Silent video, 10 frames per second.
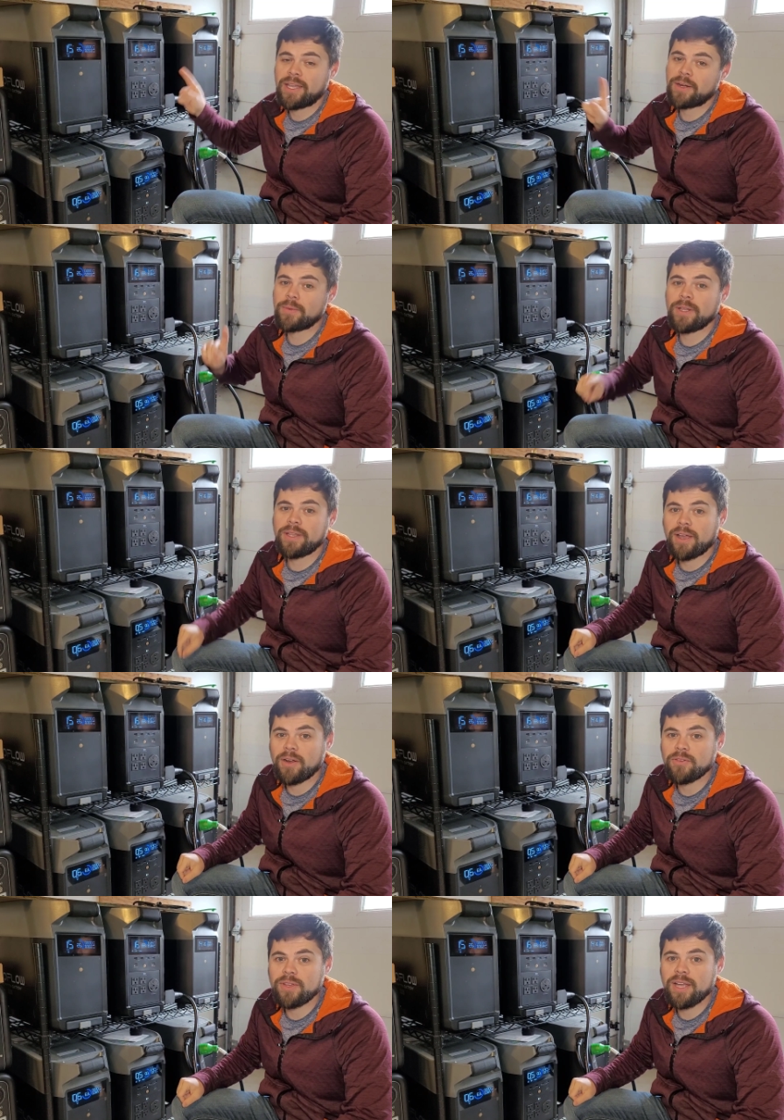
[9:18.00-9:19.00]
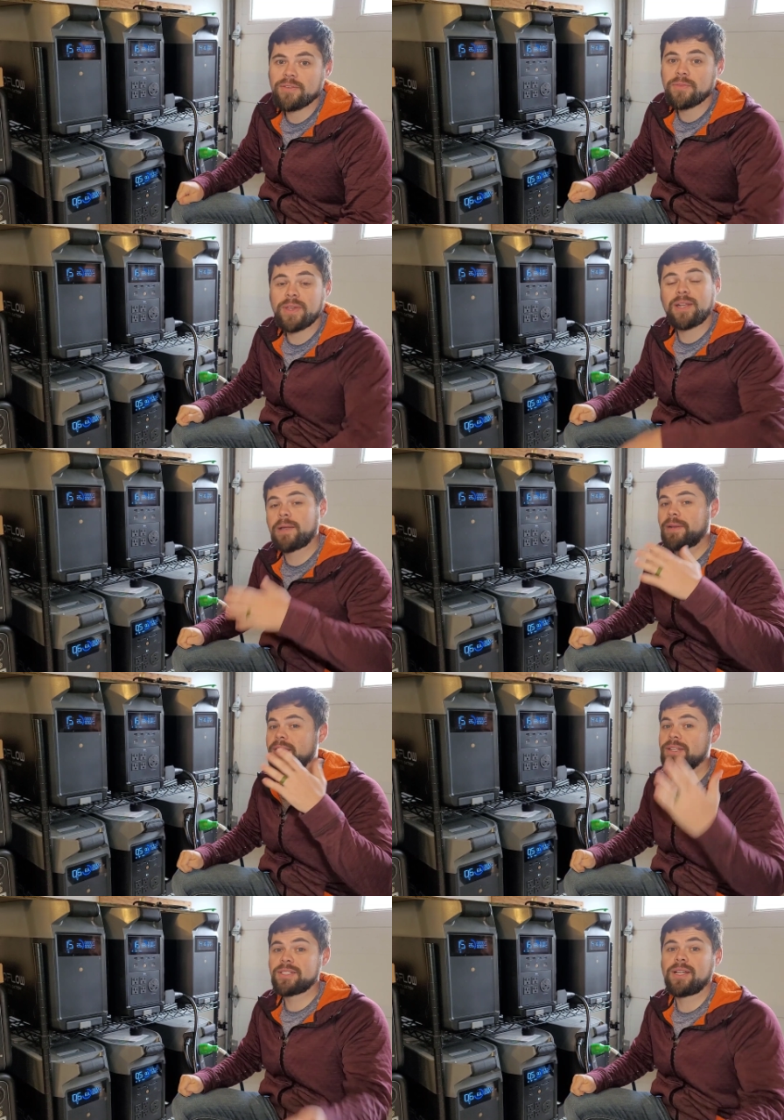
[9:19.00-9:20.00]
I gotta run the RV off of it. I'm gonna
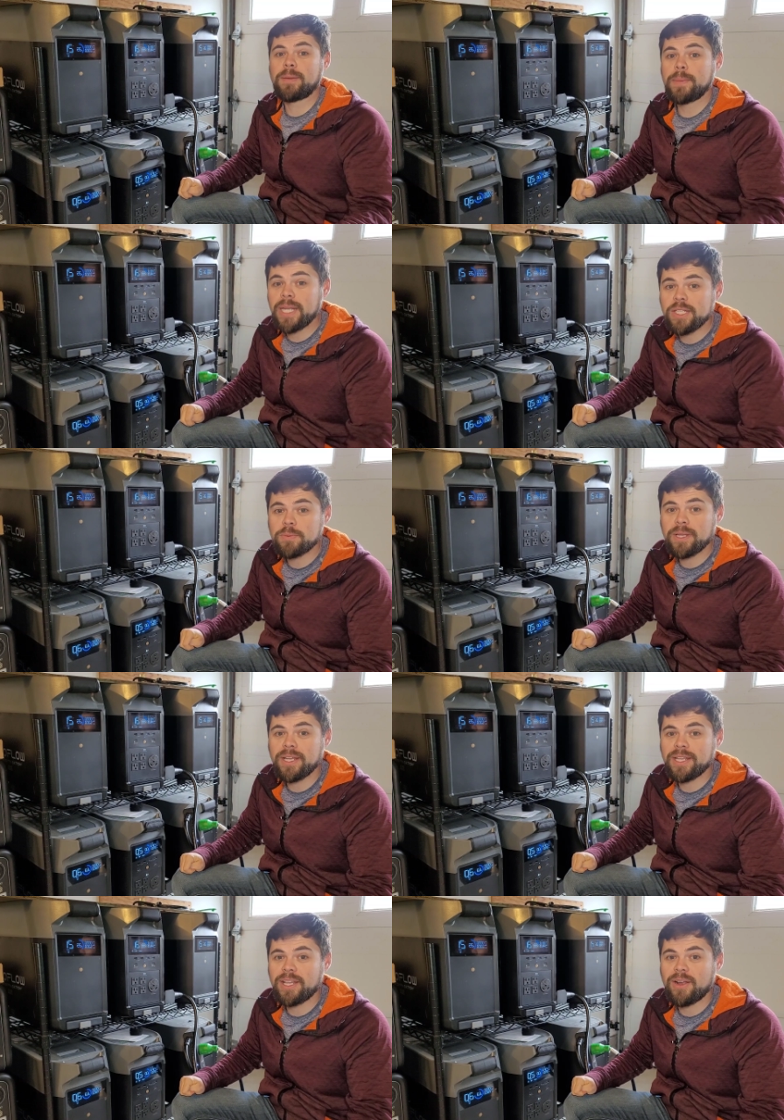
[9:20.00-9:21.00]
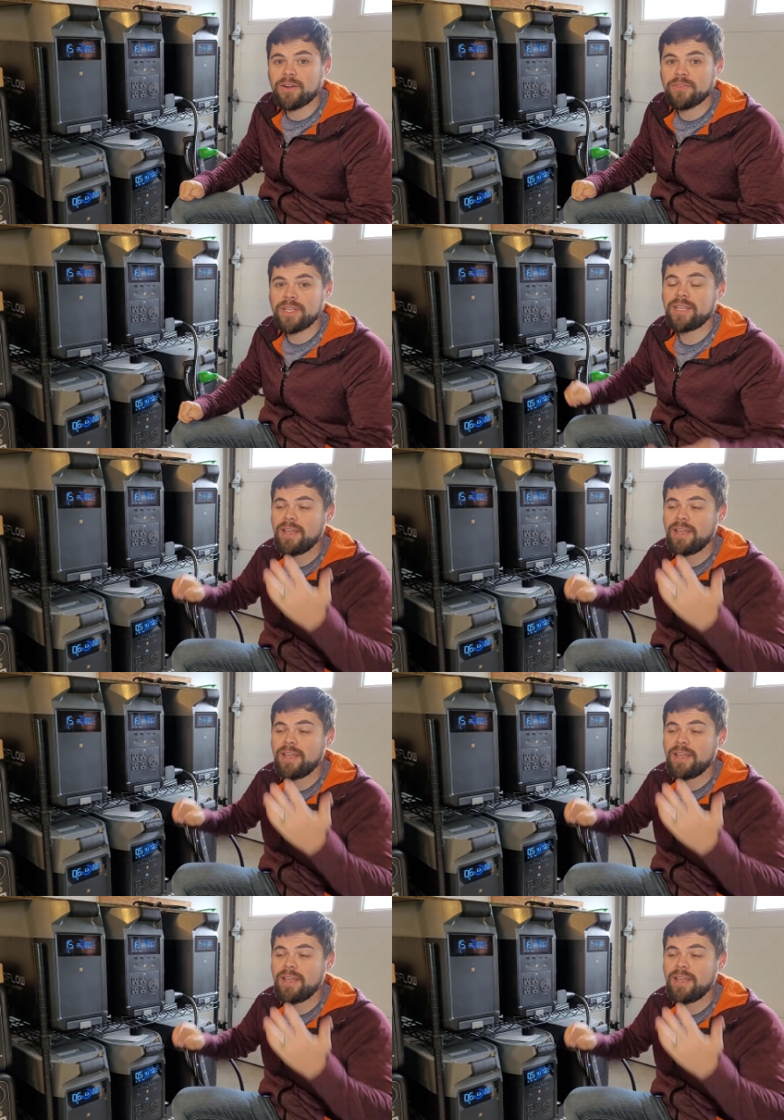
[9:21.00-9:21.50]
install a mini split in the RV,